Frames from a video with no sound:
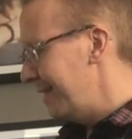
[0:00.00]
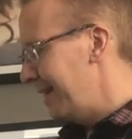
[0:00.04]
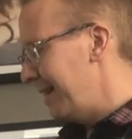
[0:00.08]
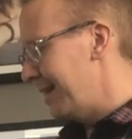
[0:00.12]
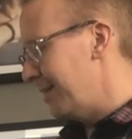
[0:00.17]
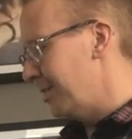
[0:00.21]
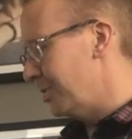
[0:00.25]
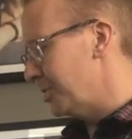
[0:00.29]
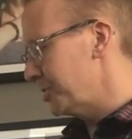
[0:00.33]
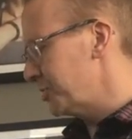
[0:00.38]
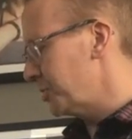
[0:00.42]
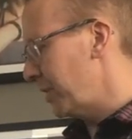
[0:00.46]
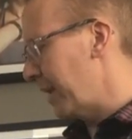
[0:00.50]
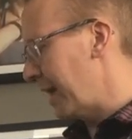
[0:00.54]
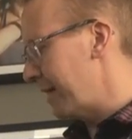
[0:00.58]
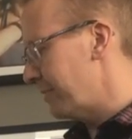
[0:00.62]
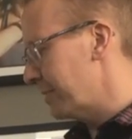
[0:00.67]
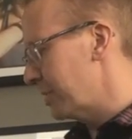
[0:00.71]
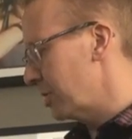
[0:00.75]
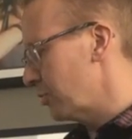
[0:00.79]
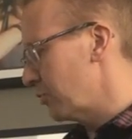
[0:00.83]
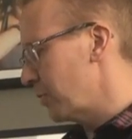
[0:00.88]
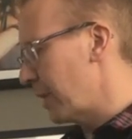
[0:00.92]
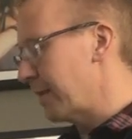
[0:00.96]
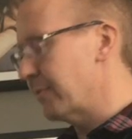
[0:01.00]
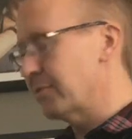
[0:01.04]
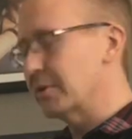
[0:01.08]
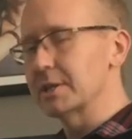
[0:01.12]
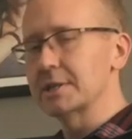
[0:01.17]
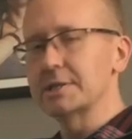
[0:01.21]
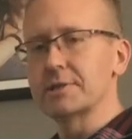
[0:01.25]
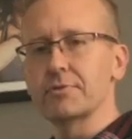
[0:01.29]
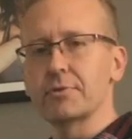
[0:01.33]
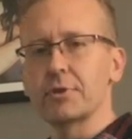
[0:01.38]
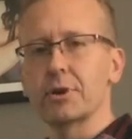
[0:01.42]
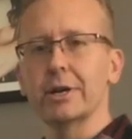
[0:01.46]
and also having a
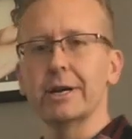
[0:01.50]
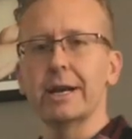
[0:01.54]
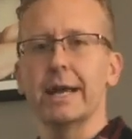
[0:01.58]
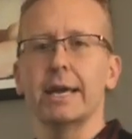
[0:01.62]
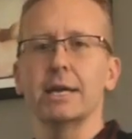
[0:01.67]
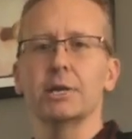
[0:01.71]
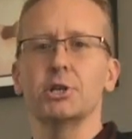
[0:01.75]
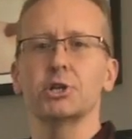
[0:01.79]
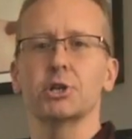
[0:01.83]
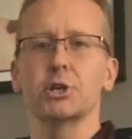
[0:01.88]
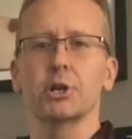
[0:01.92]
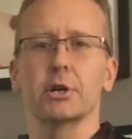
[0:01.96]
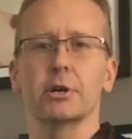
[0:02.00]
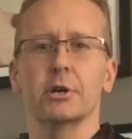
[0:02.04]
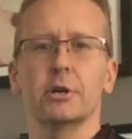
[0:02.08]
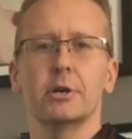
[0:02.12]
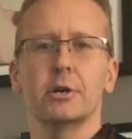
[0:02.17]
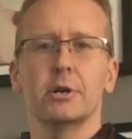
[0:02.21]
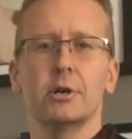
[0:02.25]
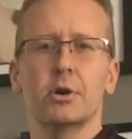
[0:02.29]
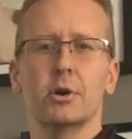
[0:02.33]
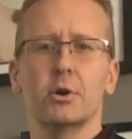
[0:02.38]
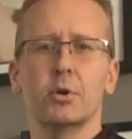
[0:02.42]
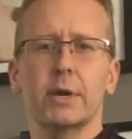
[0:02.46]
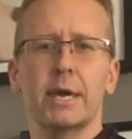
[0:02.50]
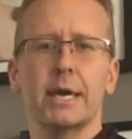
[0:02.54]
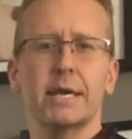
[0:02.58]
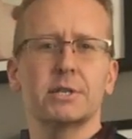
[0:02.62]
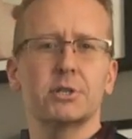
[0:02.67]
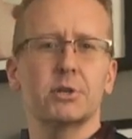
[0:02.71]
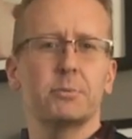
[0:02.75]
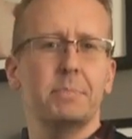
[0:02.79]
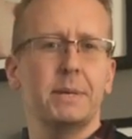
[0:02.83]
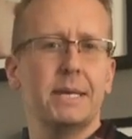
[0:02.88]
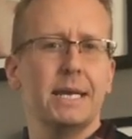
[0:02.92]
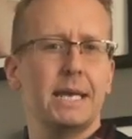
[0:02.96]
reverence for nature. Okay,
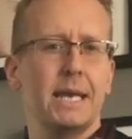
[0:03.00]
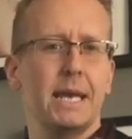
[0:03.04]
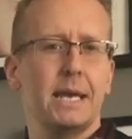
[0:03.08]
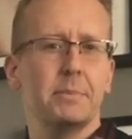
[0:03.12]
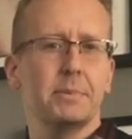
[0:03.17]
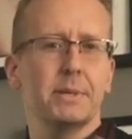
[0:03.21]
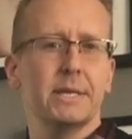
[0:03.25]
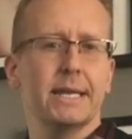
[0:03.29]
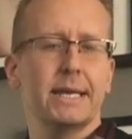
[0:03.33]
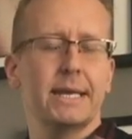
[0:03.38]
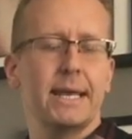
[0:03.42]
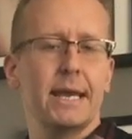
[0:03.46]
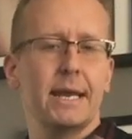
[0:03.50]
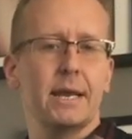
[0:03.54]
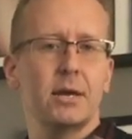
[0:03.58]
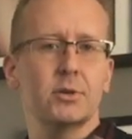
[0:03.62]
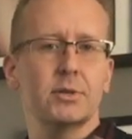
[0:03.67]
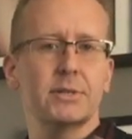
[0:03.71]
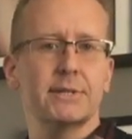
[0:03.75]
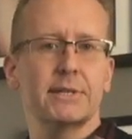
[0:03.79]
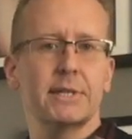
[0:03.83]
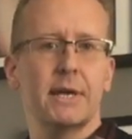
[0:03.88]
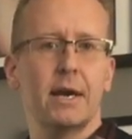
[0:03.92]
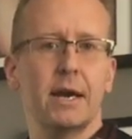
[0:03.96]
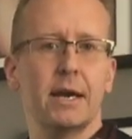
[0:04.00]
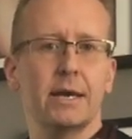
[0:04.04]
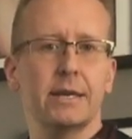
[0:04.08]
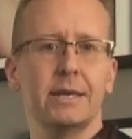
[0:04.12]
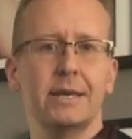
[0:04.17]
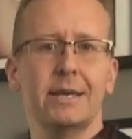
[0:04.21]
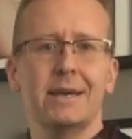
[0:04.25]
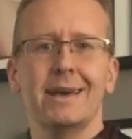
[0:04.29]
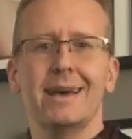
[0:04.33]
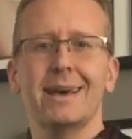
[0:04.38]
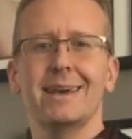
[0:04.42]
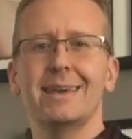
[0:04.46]
so being able to get outside,
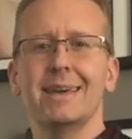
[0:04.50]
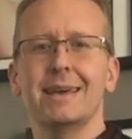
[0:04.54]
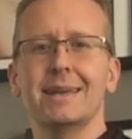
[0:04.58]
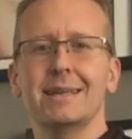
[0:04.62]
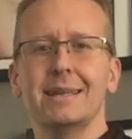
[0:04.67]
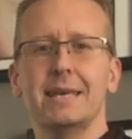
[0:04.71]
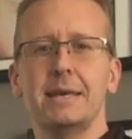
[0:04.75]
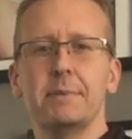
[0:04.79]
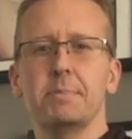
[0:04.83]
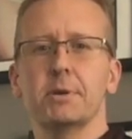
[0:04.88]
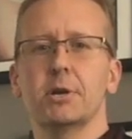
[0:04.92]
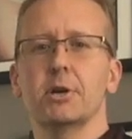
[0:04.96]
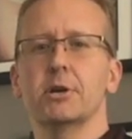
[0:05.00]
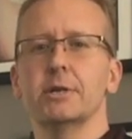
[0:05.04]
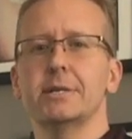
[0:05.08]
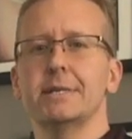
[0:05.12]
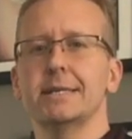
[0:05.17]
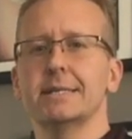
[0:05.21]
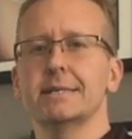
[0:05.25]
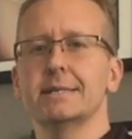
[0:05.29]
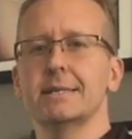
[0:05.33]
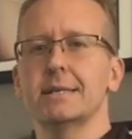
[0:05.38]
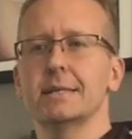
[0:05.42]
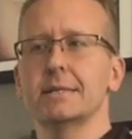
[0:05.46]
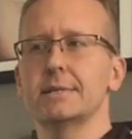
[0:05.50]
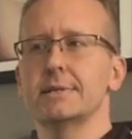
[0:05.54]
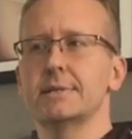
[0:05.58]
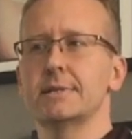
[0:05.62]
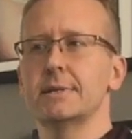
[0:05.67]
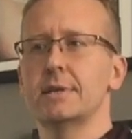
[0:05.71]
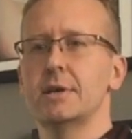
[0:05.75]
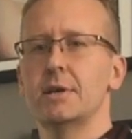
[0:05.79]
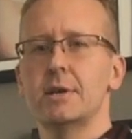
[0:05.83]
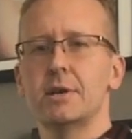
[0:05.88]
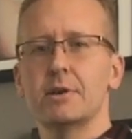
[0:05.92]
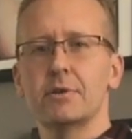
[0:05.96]
again, keeping our
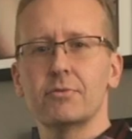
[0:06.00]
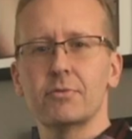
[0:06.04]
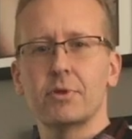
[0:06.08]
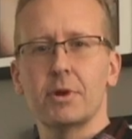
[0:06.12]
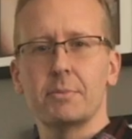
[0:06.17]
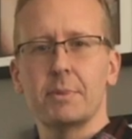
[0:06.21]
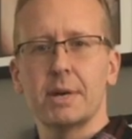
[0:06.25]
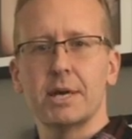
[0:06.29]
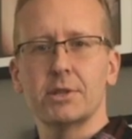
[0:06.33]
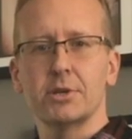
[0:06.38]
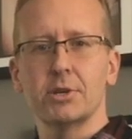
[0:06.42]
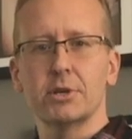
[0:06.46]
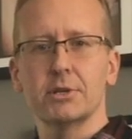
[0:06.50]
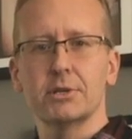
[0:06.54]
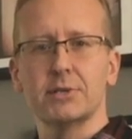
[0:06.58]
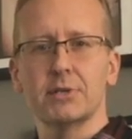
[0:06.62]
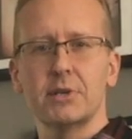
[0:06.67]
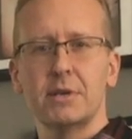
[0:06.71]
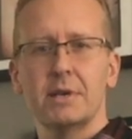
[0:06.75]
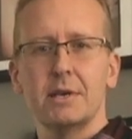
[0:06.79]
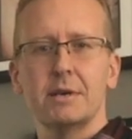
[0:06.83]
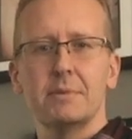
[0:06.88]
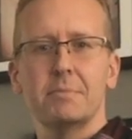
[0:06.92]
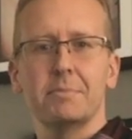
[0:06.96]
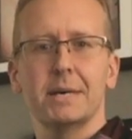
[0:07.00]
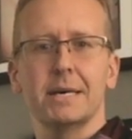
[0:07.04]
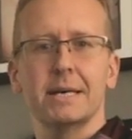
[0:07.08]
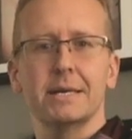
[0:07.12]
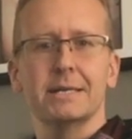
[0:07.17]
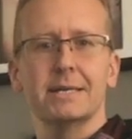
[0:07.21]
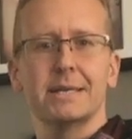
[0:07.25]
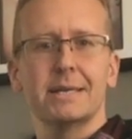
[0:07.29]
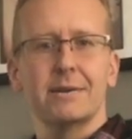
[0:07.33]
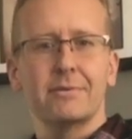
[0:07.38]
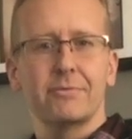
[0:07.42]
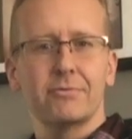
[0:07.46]
distance from others,
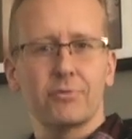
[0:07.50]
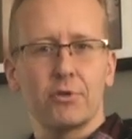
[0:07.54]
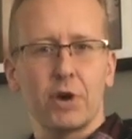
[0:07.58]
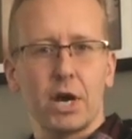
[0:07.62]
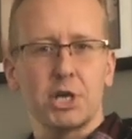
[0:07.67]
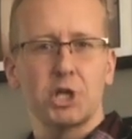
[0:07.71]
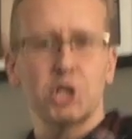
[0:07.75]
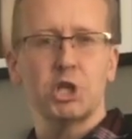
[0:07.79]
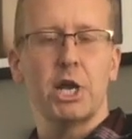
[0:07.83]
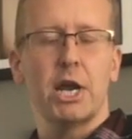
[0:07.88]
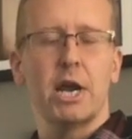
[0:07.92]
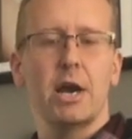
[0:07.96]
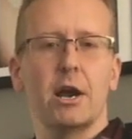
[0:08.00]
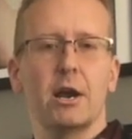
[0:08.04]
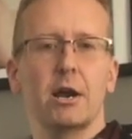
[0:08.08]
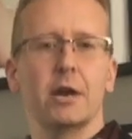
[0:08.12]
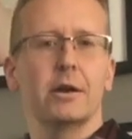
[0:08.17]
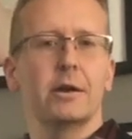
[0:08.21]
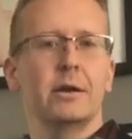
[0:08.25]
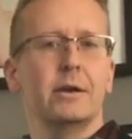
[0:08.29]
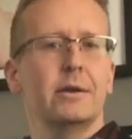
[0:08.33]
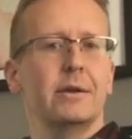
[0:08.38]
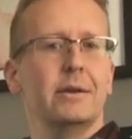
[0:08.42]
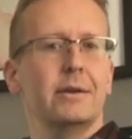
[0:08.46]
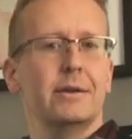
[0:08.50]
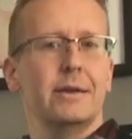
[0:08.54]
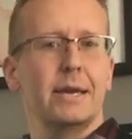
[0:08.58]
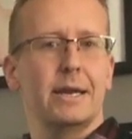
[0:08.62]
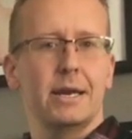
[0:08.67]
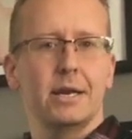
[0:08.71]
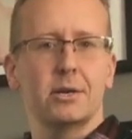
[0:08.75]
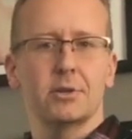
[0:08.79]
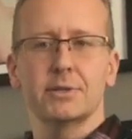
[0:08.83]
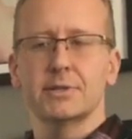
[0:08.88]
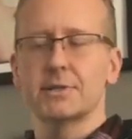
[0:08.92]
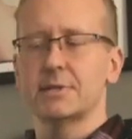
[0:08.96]
but fresh air,
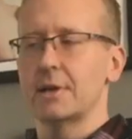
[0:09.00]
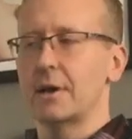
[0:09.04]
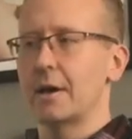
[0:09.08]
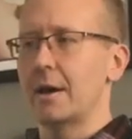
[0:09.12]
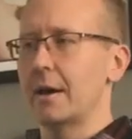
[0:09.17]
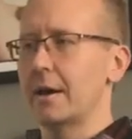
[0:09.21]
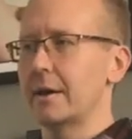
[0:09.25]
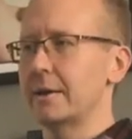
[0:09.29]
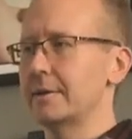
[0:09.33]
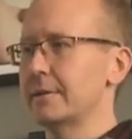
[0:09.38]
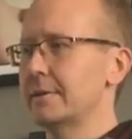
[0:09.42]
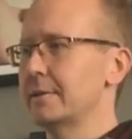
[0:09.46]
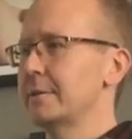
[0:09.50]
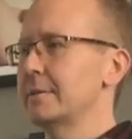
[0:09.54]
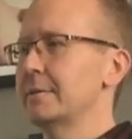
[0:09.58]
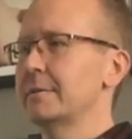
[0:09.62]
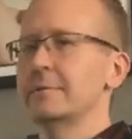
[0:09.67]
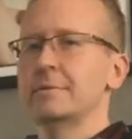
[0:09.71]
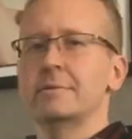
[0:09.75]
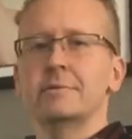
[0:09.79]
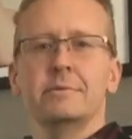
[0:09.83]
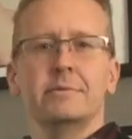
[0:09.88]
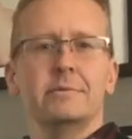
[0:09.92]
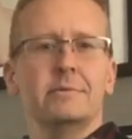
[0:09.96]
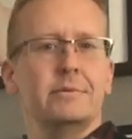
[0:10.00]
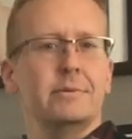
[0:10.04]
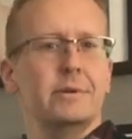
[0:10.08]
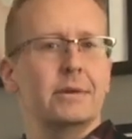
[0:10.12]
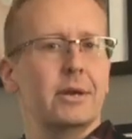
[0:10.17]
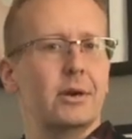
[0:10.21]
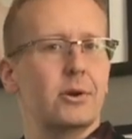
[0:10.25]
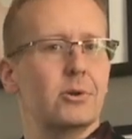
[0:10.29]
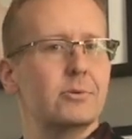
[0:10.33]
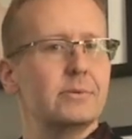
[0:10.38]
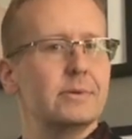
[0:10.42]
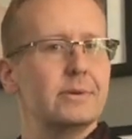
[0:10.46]
getting outside, you
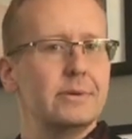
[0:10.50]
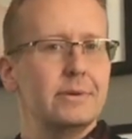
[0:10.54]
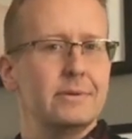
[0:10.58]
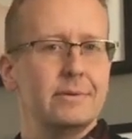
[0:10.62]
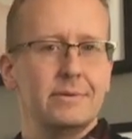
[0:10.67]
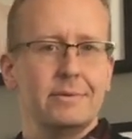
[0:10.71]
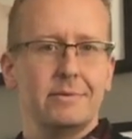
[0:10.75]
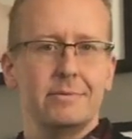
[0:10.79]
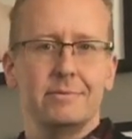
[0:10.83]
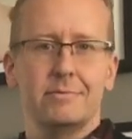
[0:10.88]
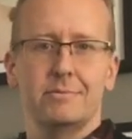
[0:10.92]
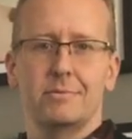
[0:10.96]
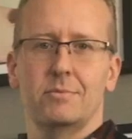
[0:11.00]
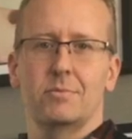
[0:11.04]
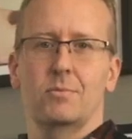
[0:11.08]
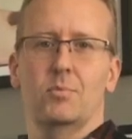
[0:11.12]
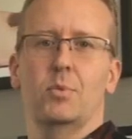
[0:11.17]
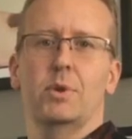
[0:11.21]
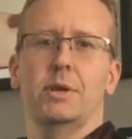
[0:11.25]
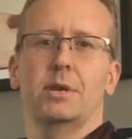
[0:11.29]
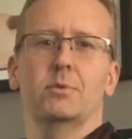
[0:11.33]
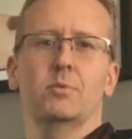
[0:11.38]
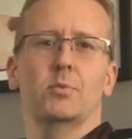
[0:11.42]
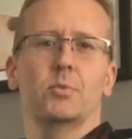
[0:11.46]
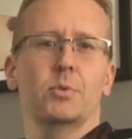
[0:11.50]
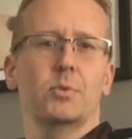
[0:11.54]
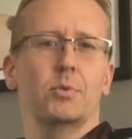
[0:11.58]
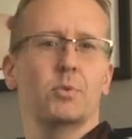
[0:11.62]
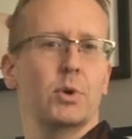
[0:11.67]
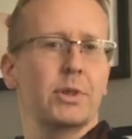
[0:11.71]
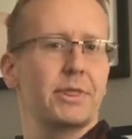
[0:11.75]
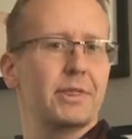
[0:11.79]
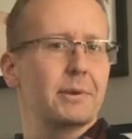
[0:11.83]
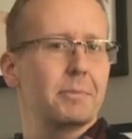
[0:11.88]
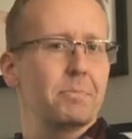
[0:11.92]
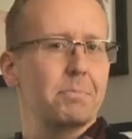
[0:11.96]
know, when
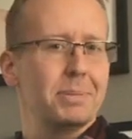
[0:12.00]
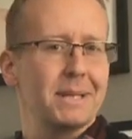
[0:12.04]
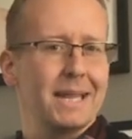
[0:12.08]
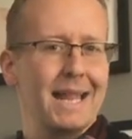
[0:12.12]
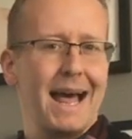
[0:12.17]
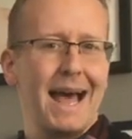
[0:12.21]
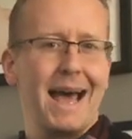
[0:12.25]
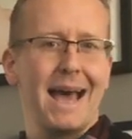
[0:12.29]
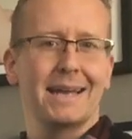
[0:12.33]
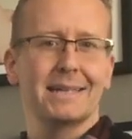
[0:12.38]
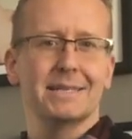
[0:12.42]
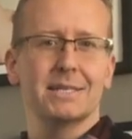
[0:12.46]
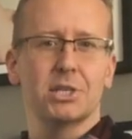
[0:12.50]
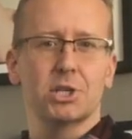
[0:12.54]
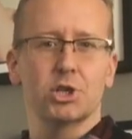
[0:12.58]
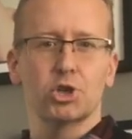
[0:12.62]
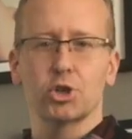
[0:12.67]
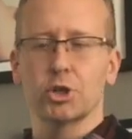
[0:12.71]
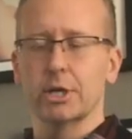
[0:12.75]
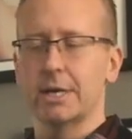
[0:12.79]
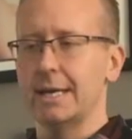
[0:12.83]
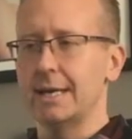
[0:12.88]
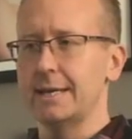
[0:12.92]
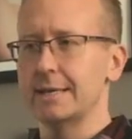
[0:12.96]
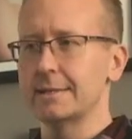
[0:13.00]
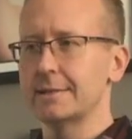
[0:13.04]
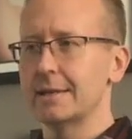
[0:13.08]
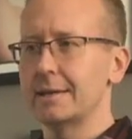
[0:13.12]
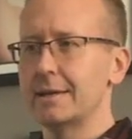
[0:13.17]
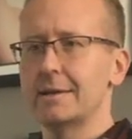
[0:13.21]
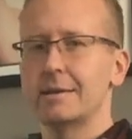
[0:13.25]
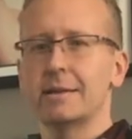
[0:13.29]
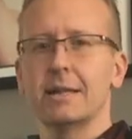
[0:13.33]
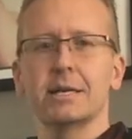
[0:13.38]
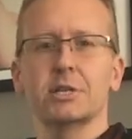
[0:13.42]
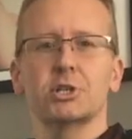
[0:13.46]
with the plants and trees,
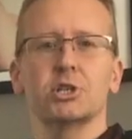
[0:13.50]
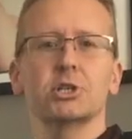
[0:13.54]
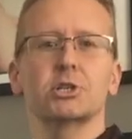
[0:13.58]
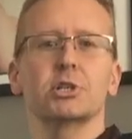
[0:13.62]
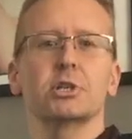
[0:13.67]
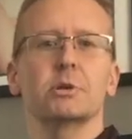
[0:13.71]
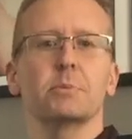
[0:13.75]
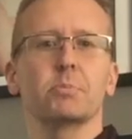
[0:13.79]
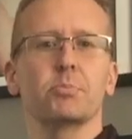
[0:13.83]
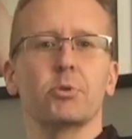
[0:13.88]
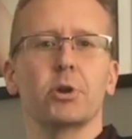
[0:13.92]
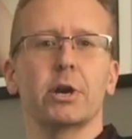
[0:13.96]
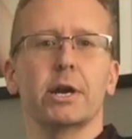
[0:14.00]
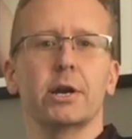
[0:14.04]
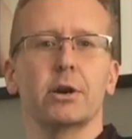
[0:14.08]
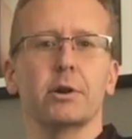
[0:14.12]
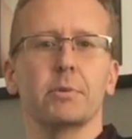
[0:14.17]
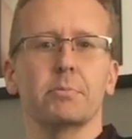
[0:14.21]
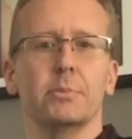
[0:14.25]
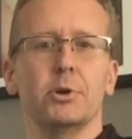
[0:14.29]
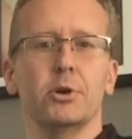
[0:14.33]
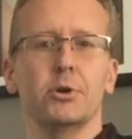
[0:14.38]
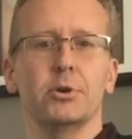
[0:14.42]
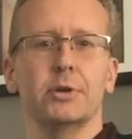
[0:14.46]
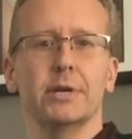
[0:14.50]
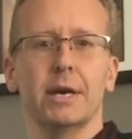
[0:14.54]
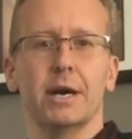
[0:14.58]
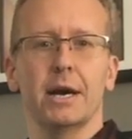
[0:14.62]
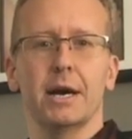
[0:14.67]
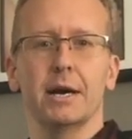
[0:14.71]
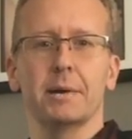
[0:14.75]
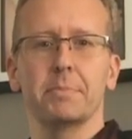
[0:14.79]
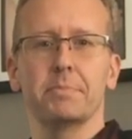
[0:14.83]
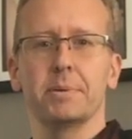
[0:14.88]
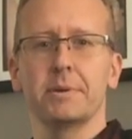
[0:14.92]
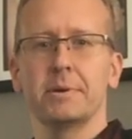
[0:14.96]
that's just gonna bring our mood
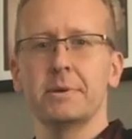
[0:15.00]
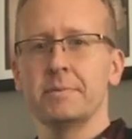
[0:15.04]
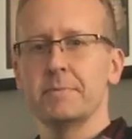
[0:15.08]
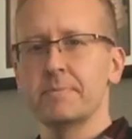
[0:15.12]
up